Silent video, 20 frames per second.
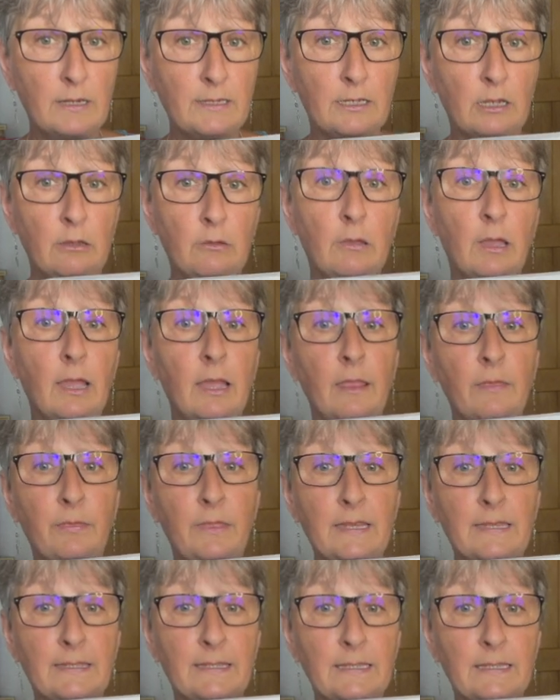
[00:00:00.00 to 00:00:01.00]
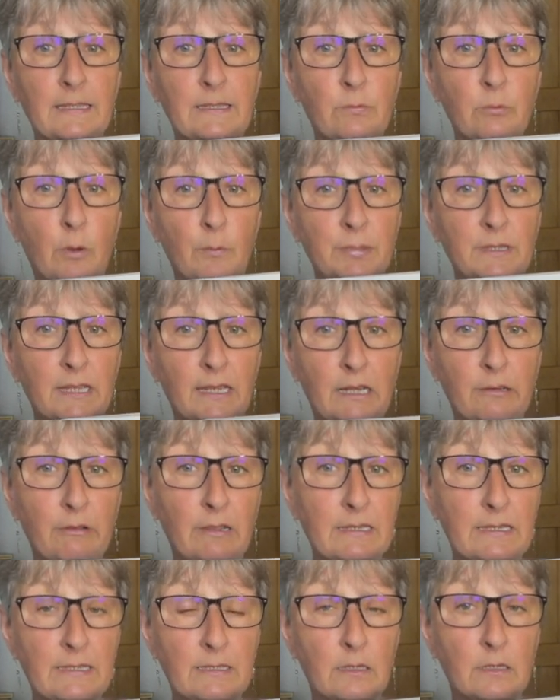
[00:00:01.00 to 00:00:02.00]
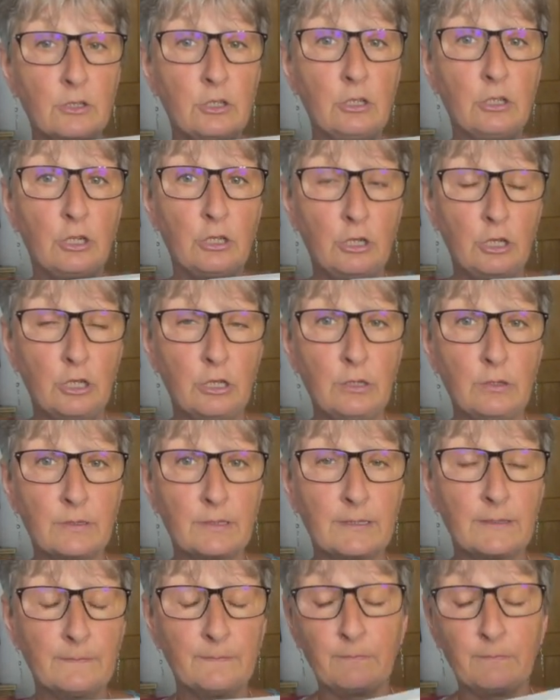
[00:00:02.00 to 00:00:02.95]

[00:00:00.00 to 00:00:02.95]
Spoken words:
So this is one particular exercise you can use.